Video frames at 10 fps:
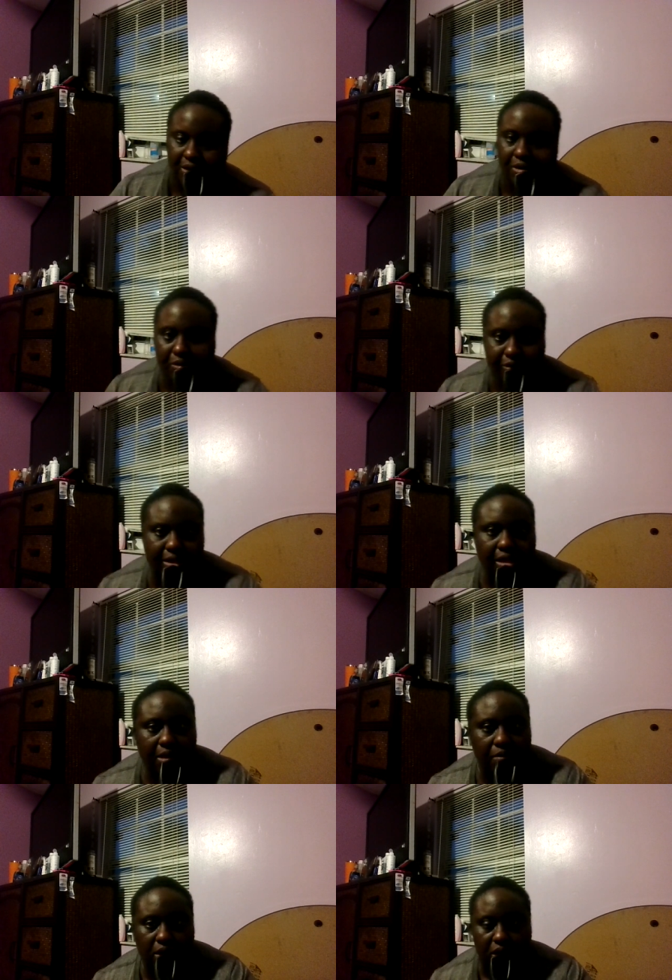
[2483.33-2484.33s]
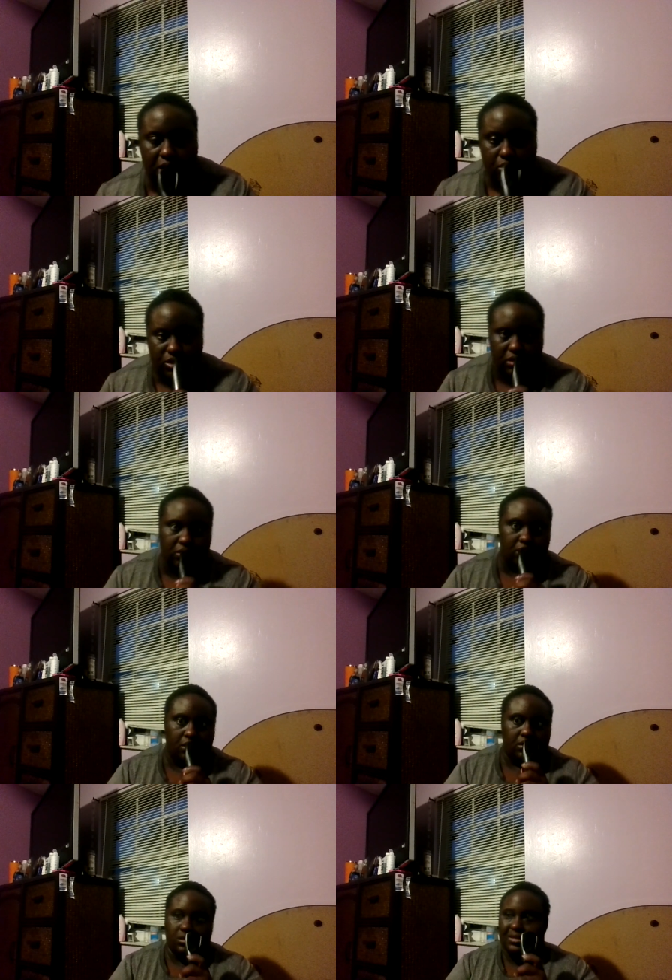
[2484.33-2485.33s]
don't put on lotion.
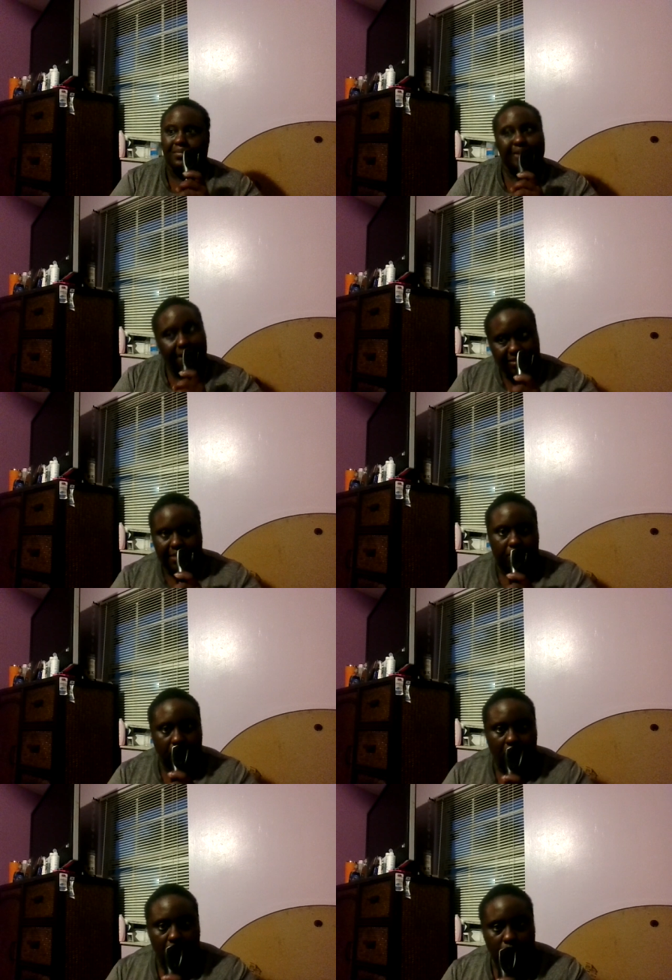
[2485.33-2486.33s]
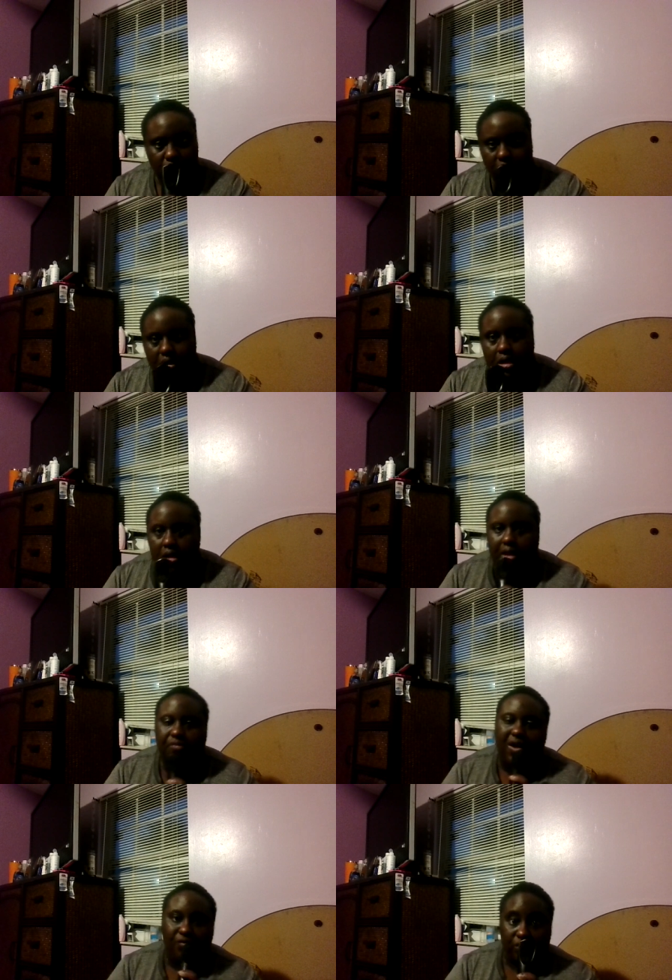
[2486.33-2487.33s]
Sometimes I put on lotion
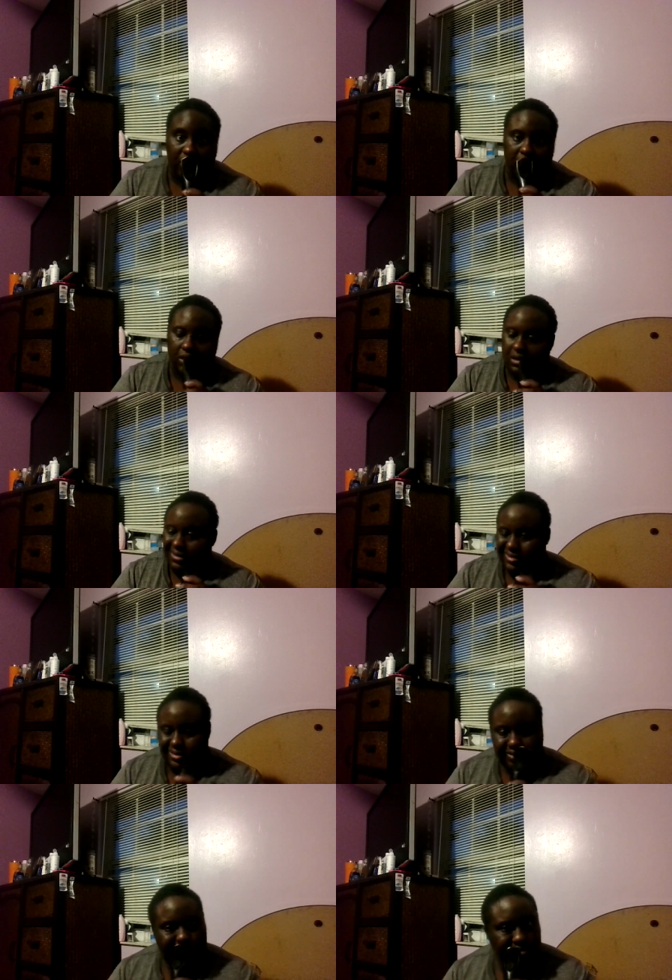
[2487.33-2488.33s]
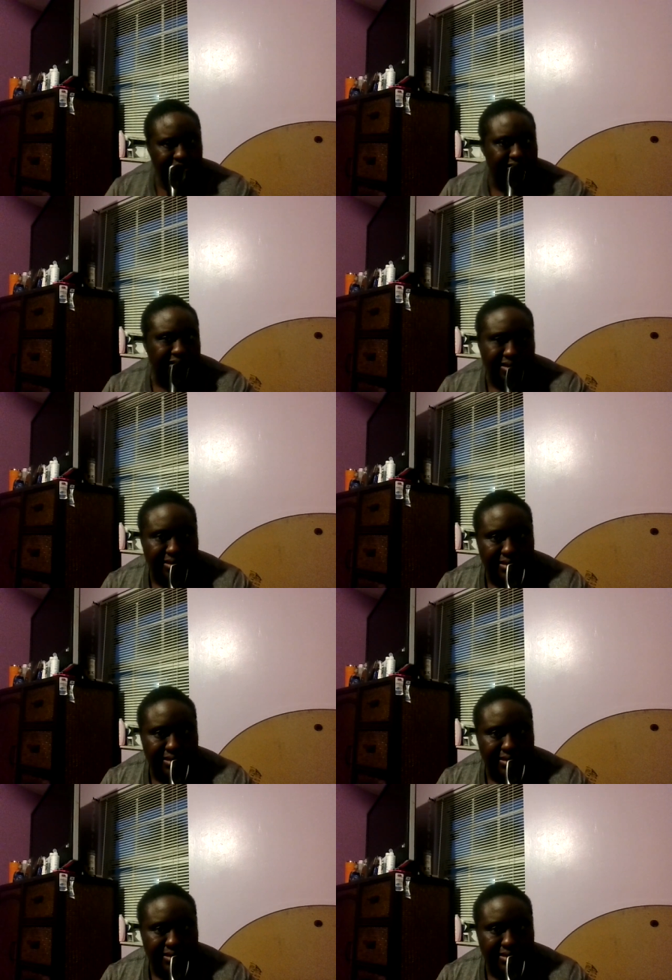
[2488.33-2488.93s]
if I forget. You know, just yeah.